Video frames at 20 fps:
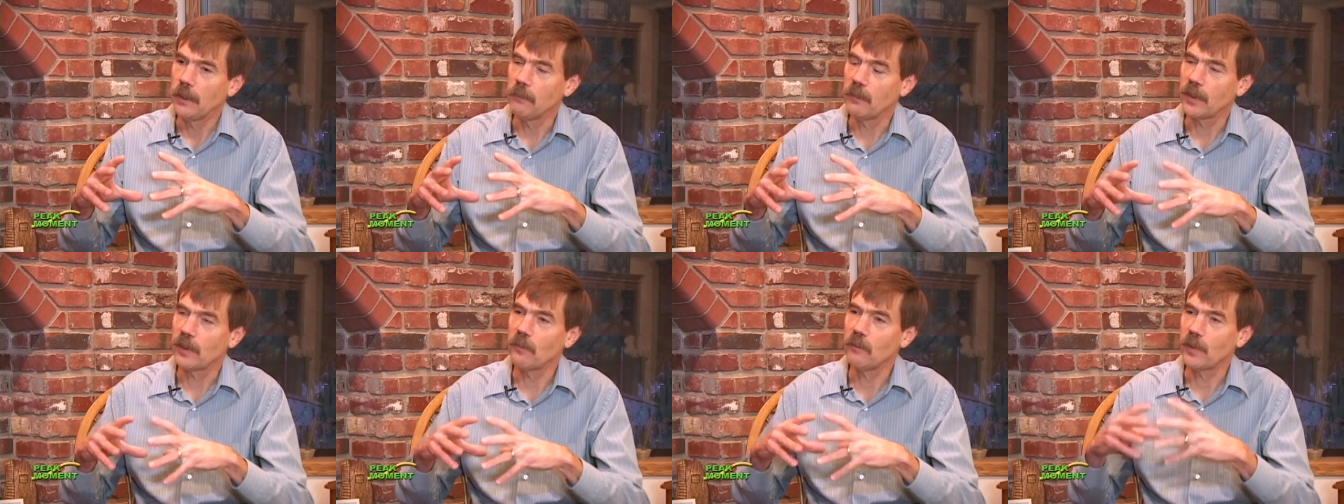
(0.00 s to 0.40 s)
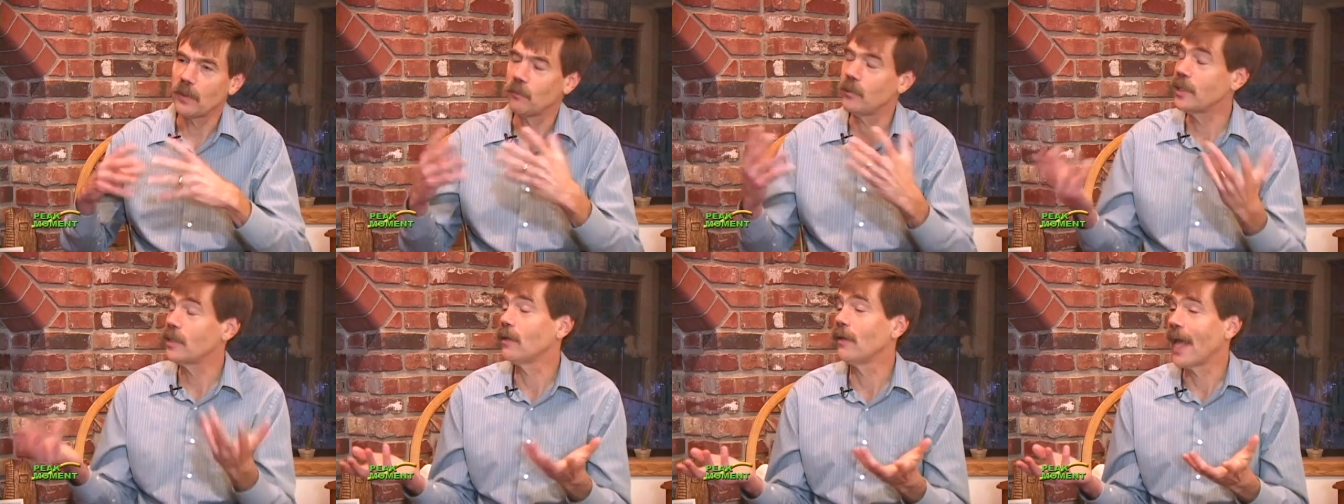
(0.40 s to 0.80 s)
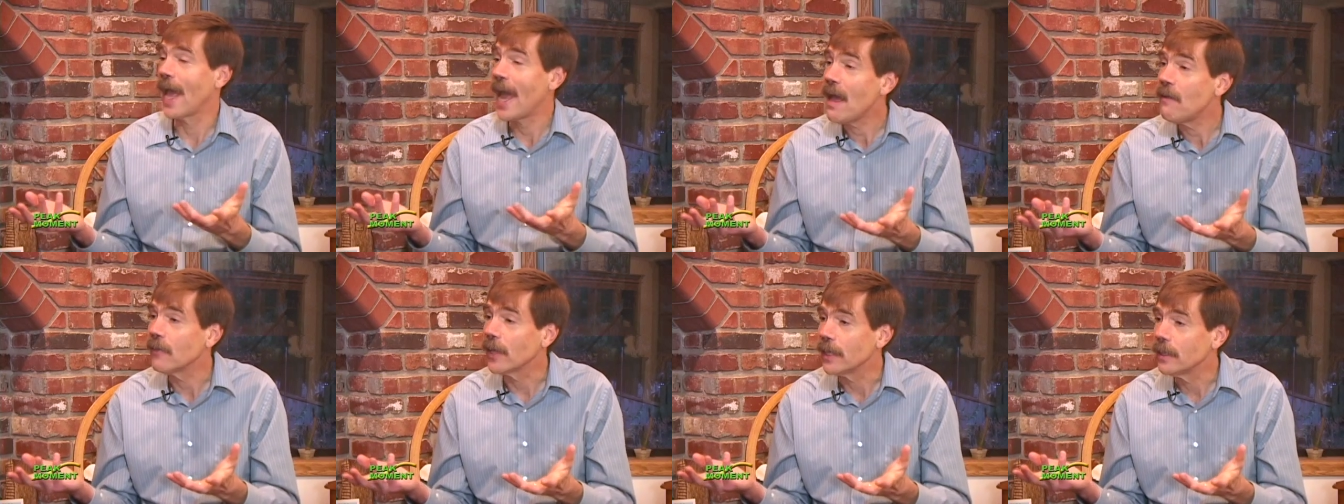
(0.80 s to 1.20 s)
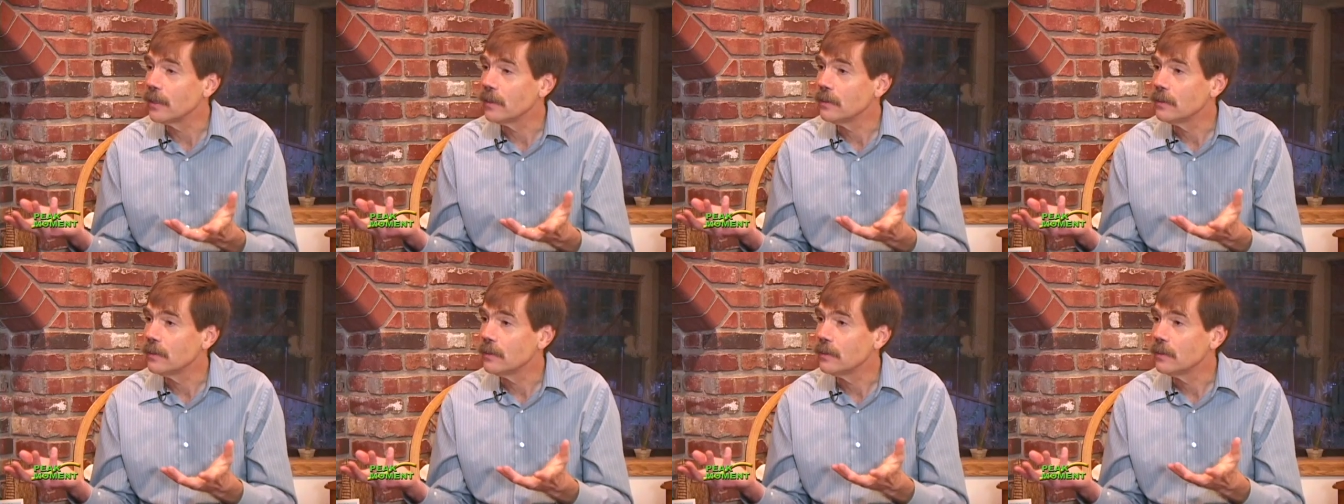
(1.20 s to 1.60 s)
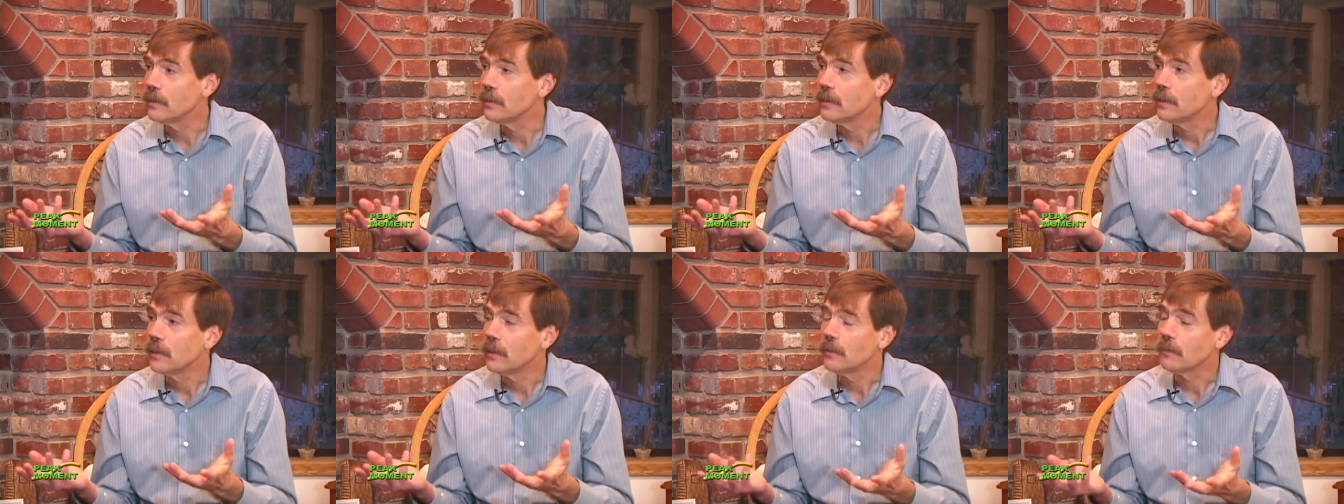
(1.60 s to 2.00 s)
but we still have it.
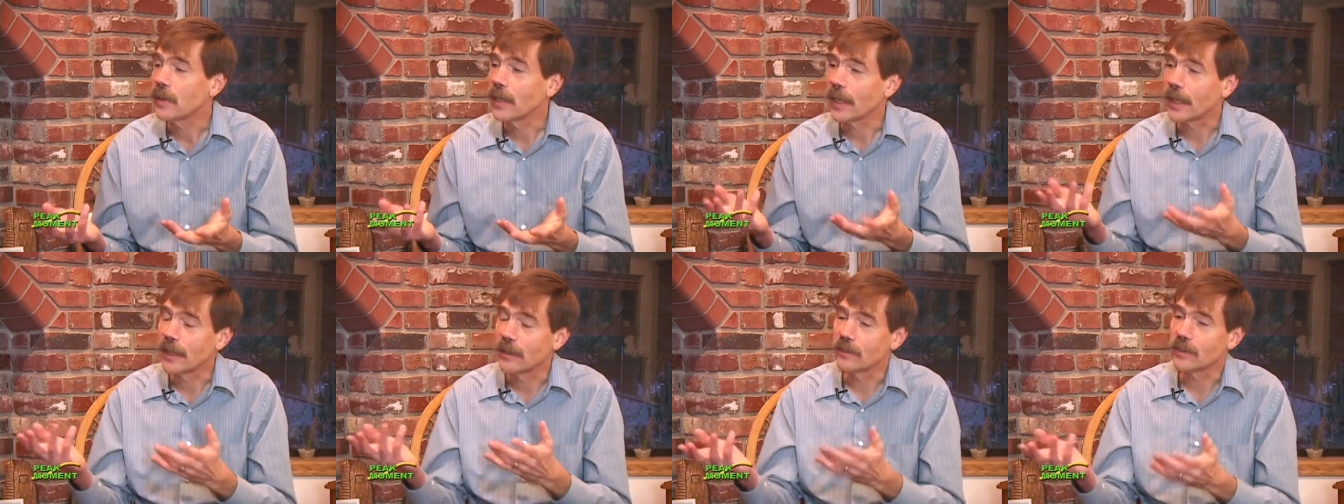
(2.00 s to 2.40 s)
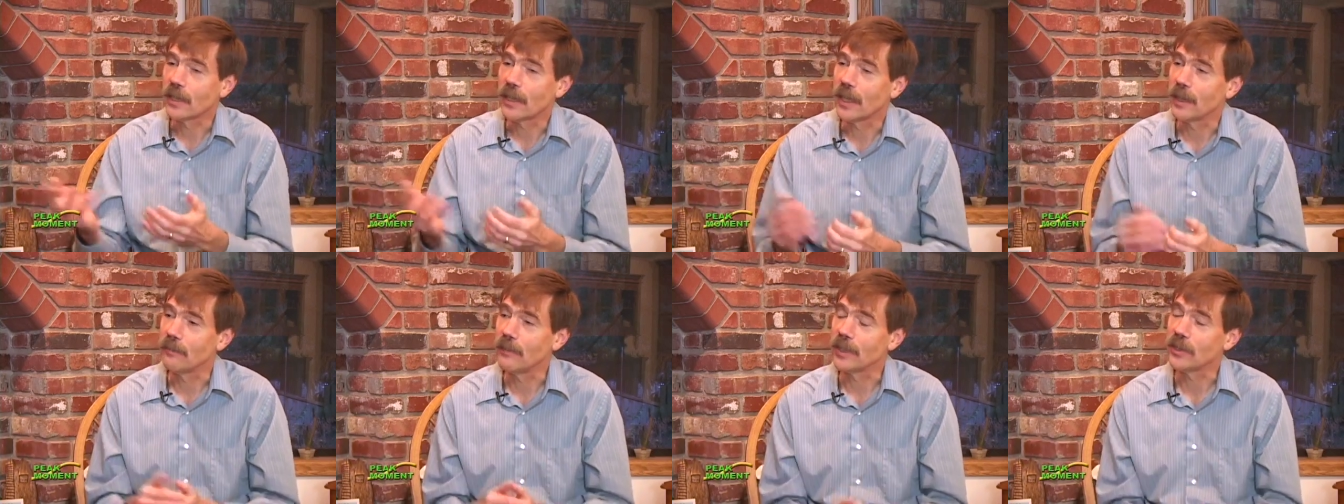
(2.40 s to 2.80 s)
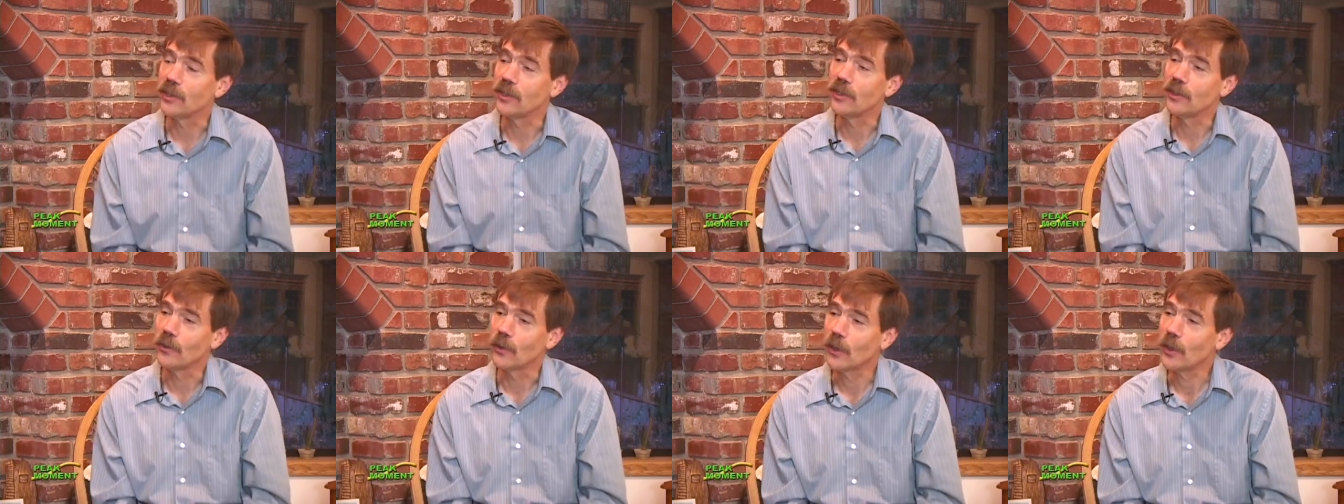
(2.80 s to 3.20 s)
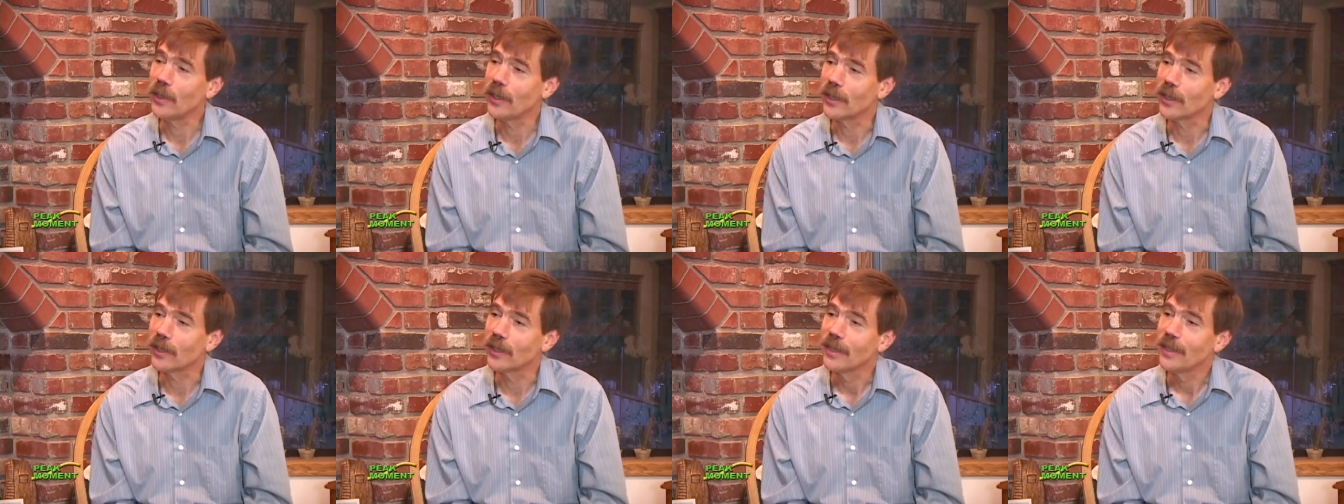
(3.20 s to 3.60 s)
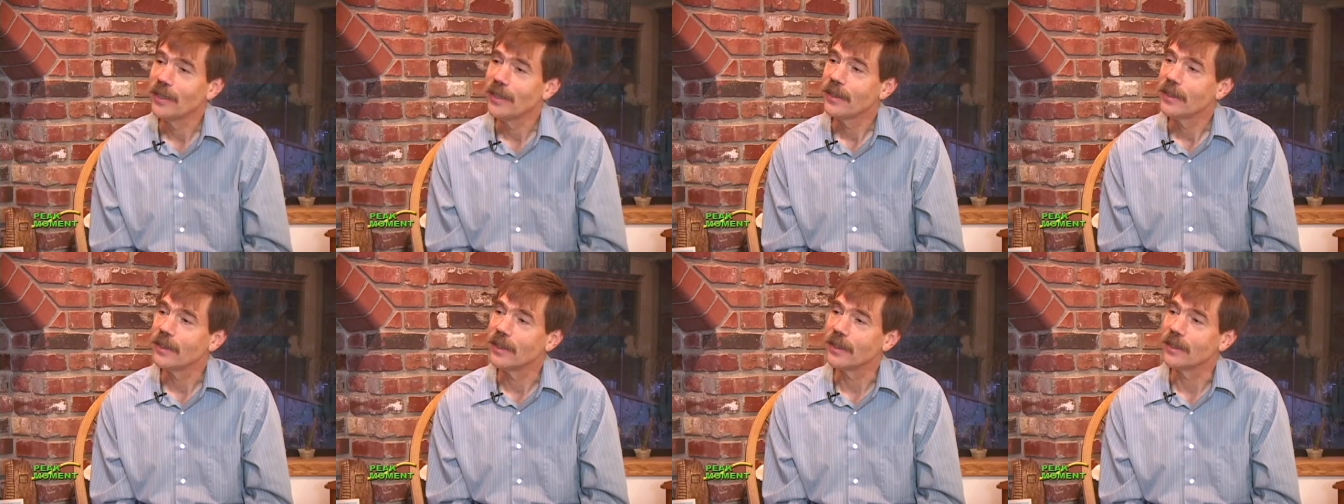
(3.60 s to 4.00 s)
But like I had mentioned to you earlier,
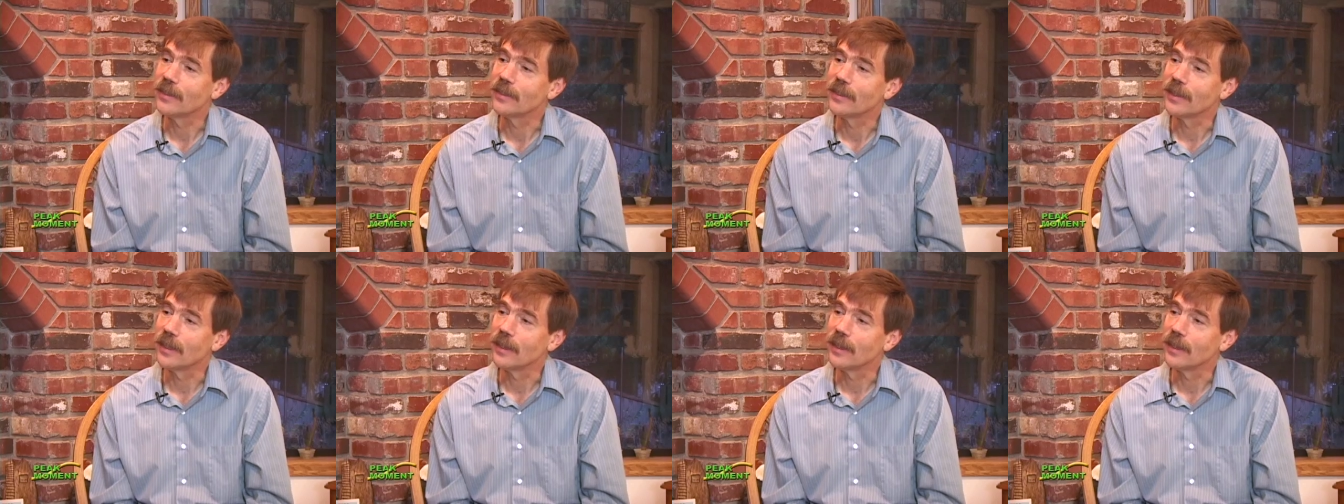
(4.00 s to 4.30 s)
that